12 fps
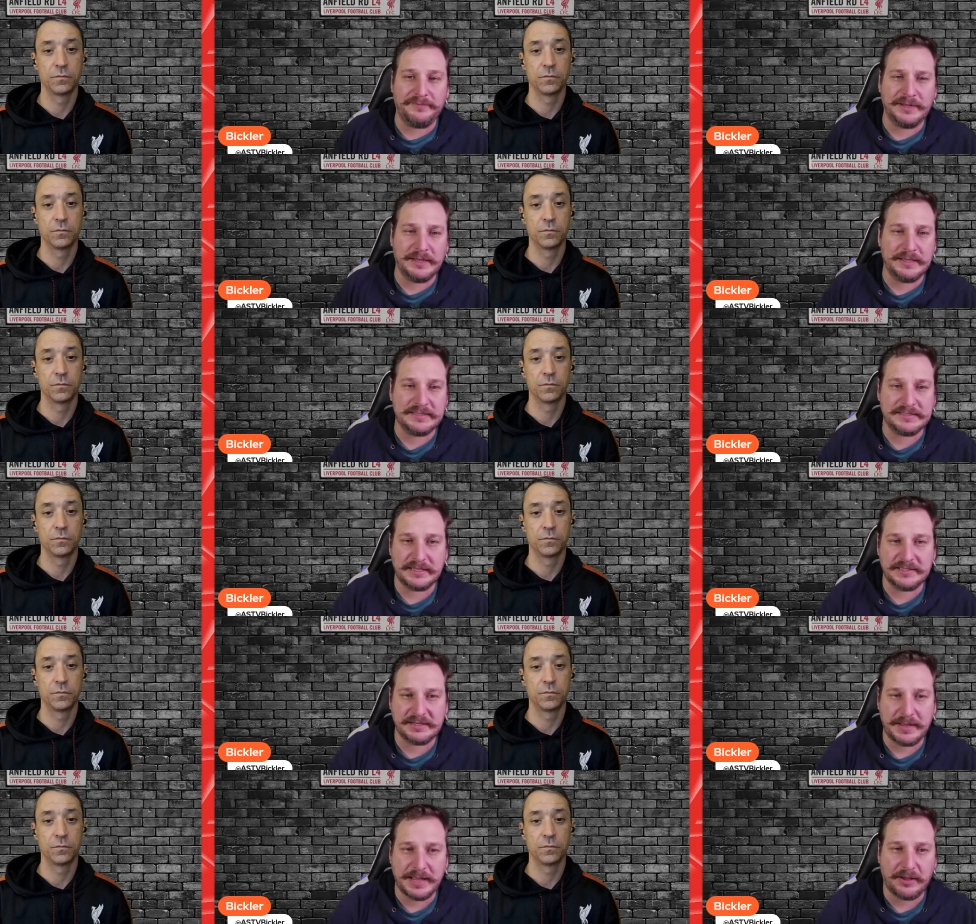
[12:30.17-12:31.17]
Speaker 1: into this thing
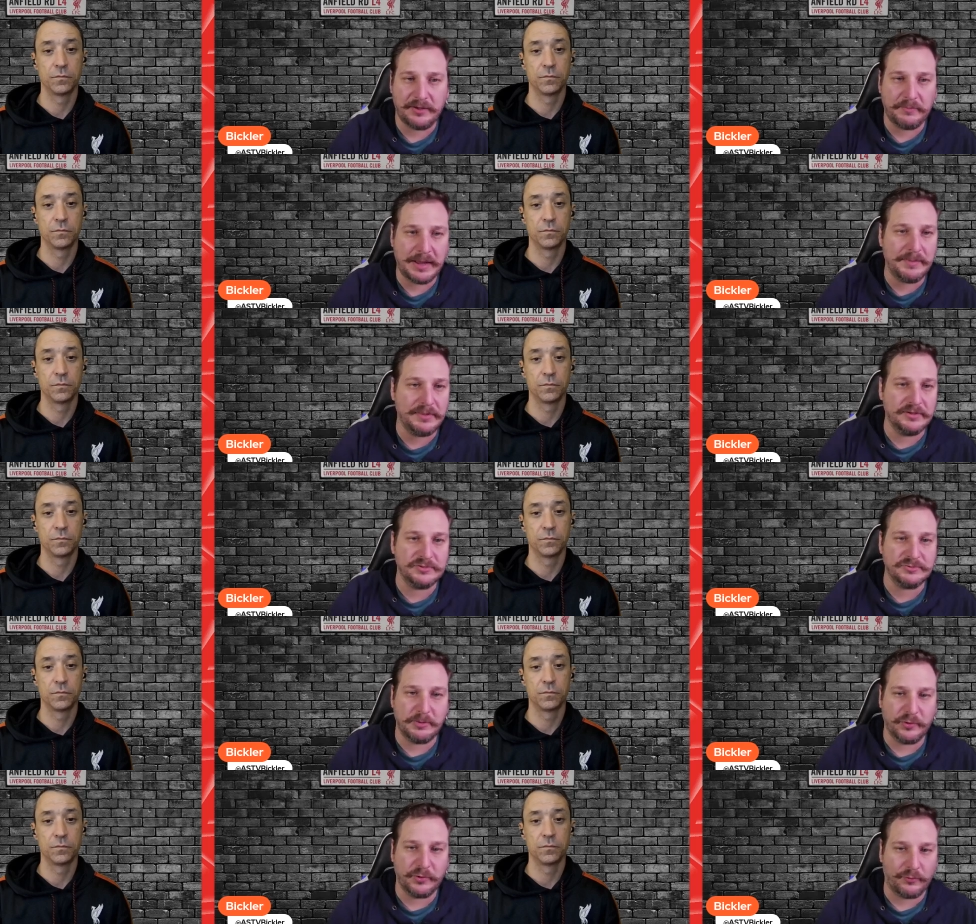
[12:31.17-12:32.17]
somehow. Maybe there's
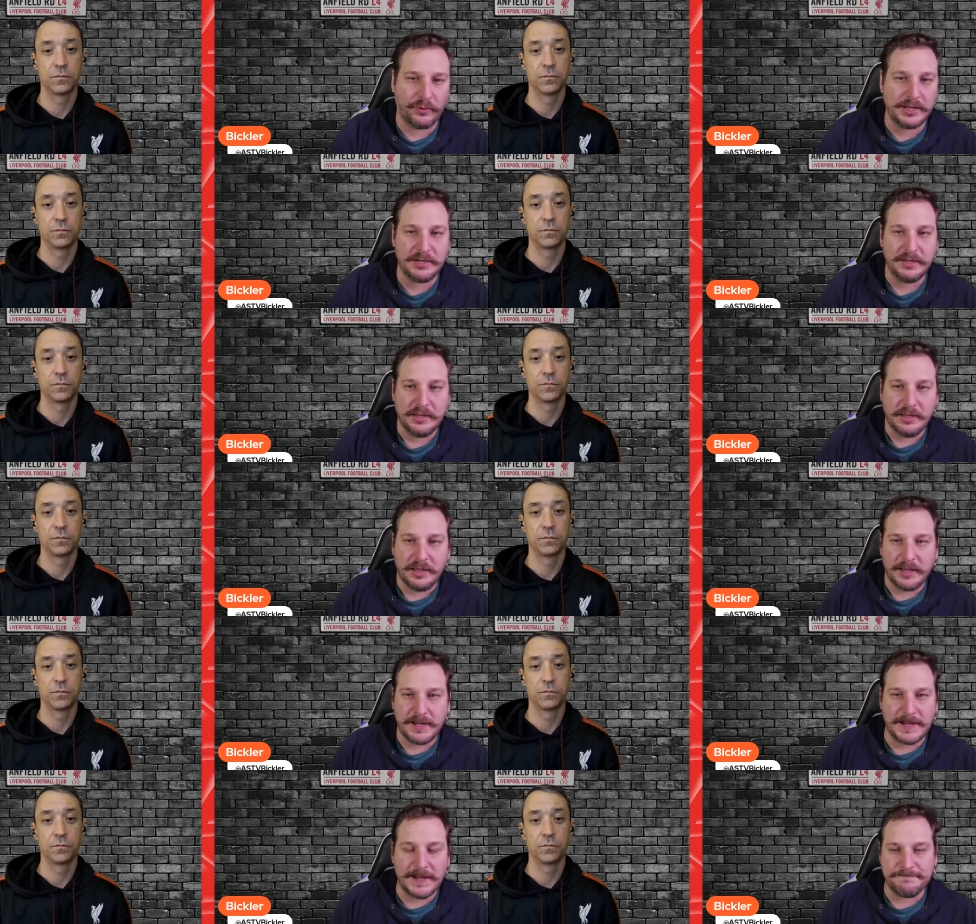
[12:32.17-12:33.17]
one more run.
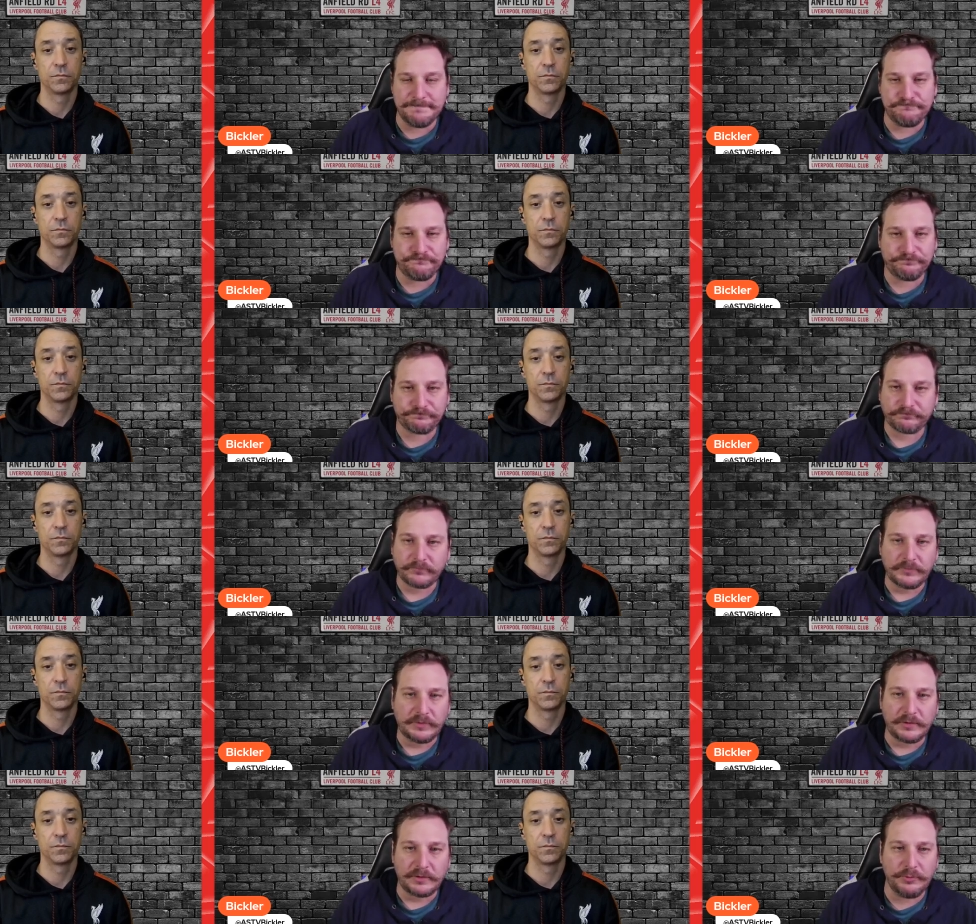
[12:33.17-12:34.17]
Um,
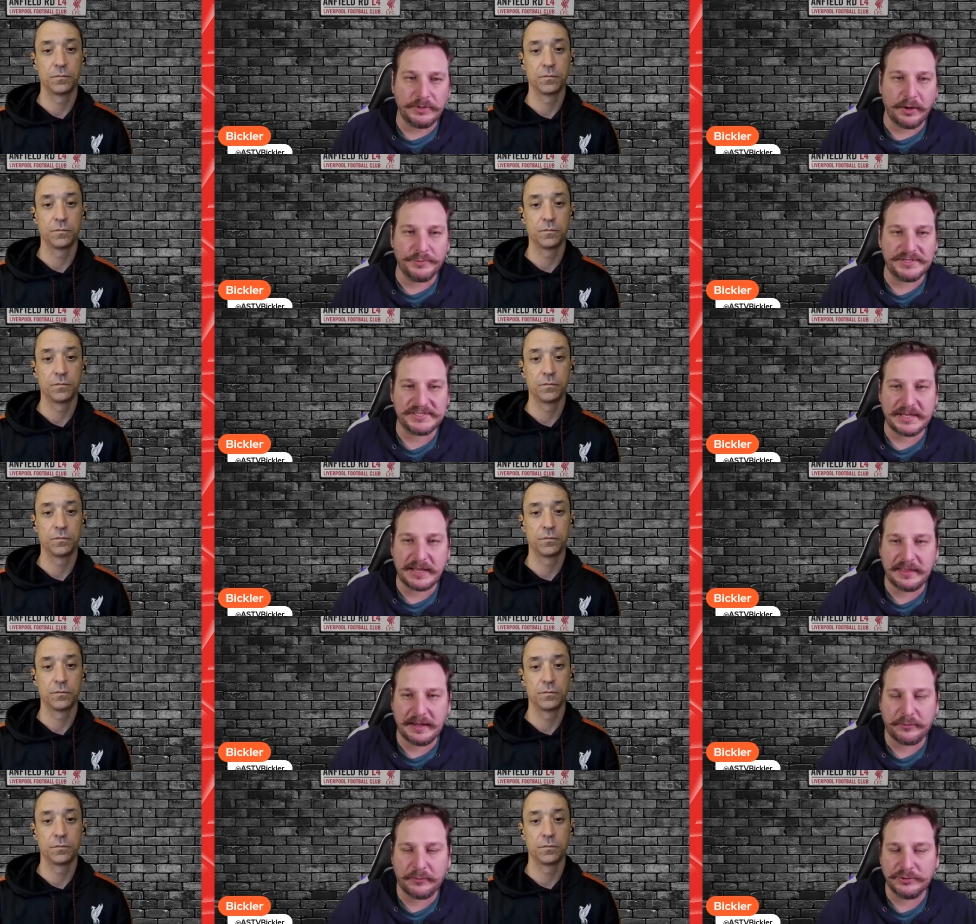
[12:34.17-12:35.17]
we always say they
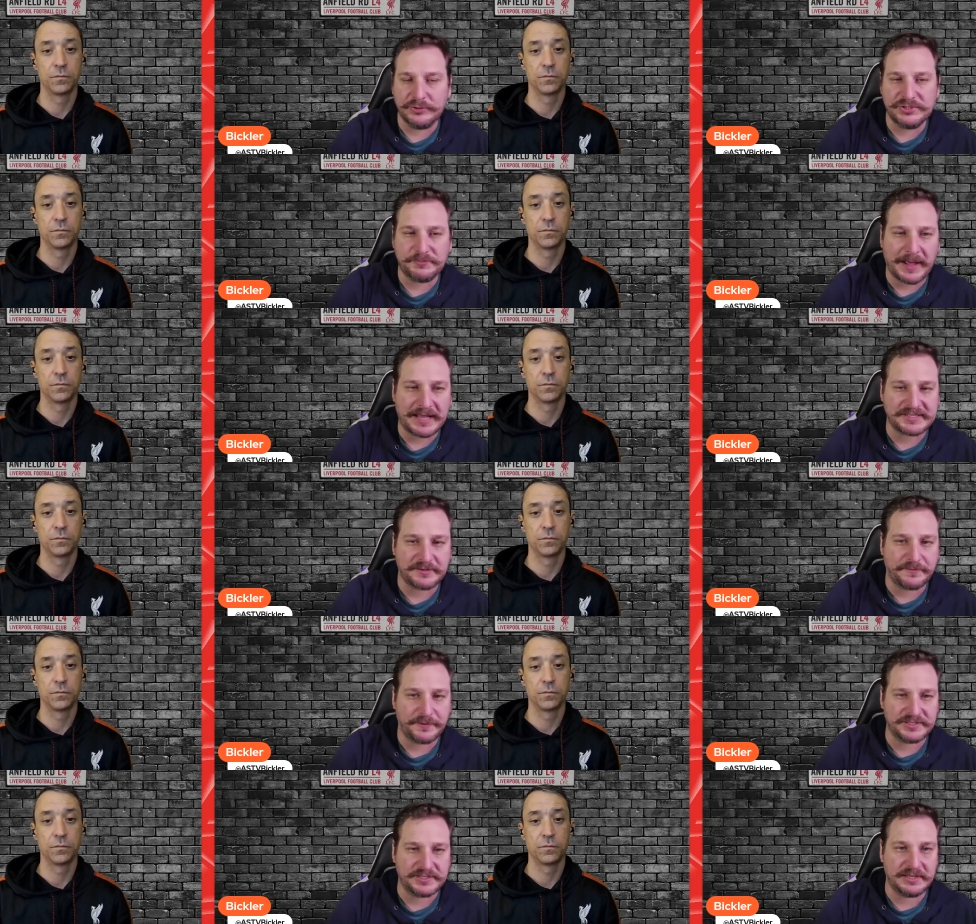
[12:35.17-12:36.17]
don't lose past the
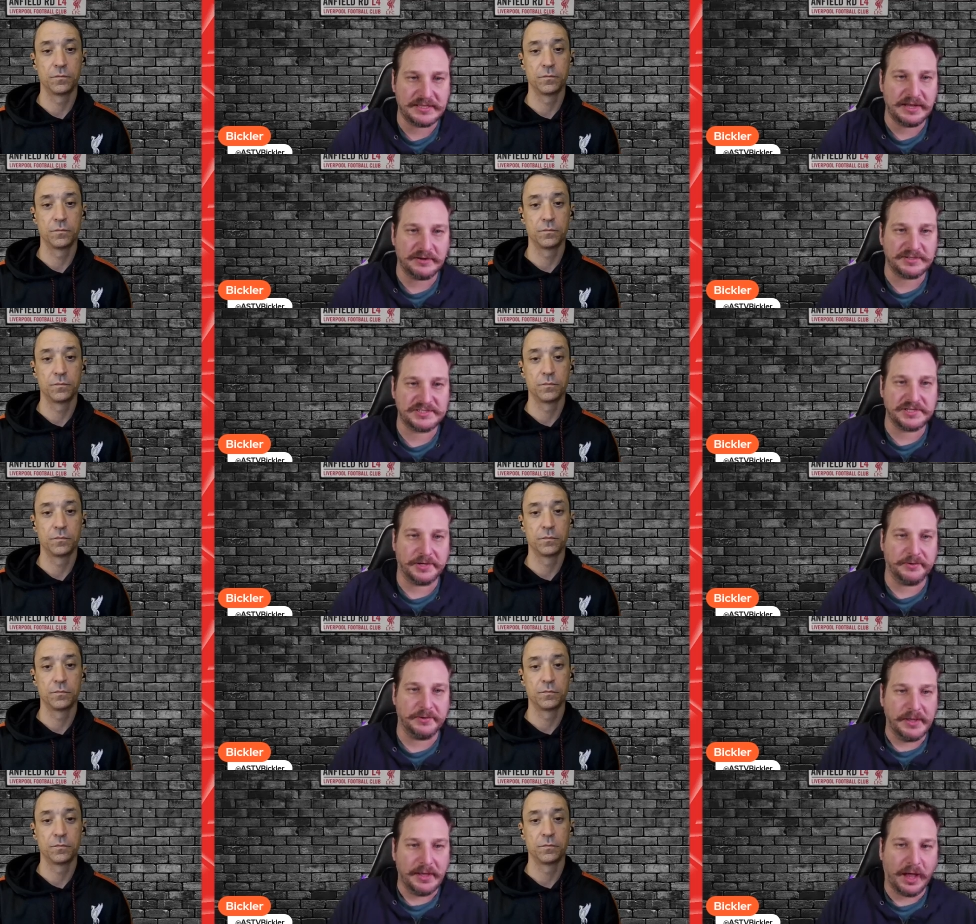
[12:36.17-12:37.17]
first of the year. So
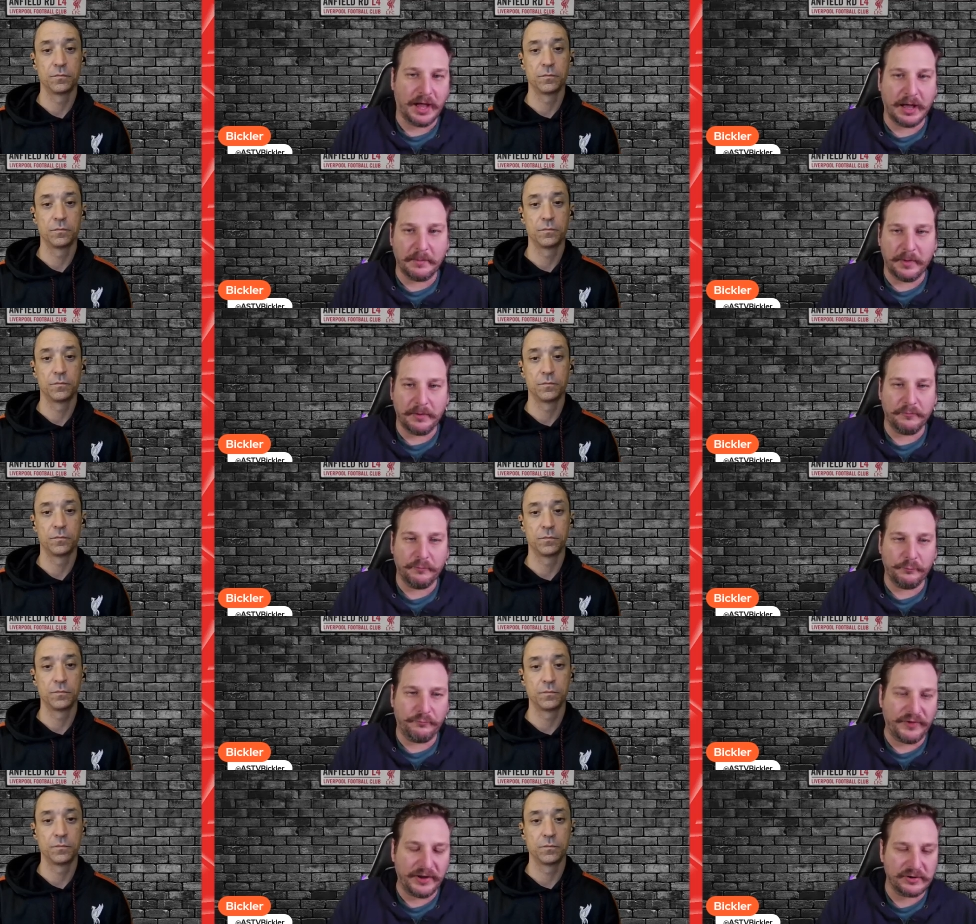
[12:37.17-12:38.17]
um,
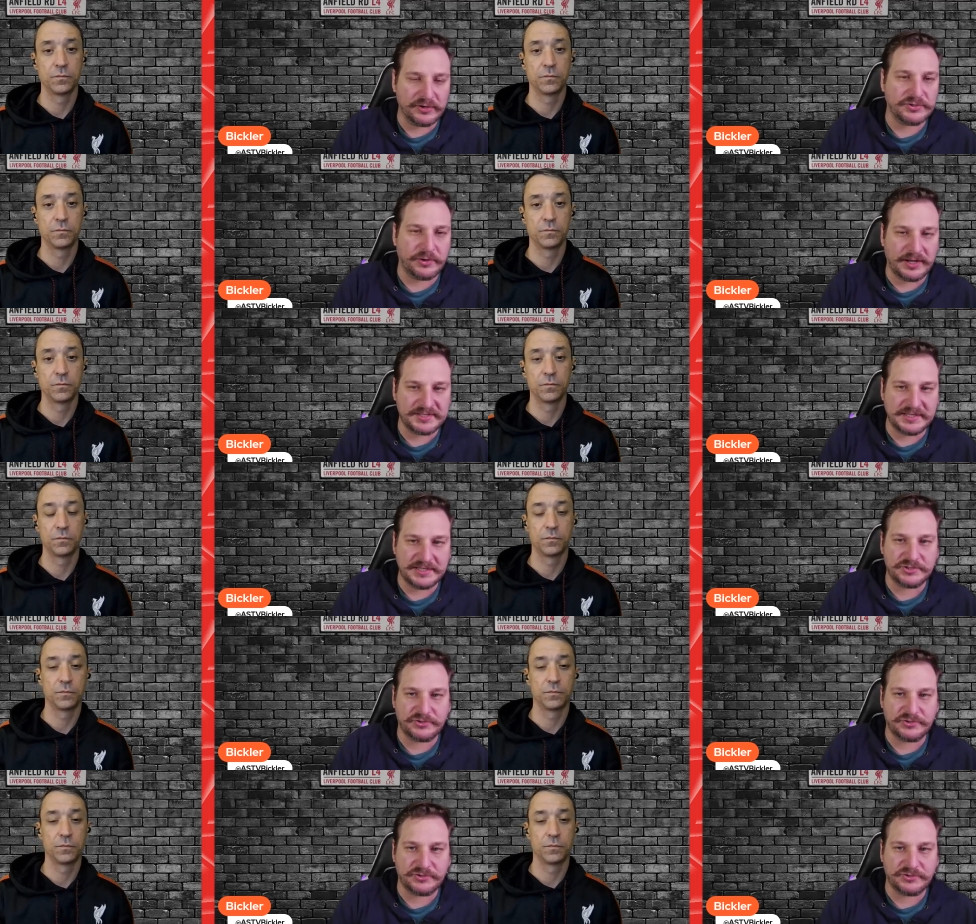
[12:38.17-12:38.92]
fingers crossed they just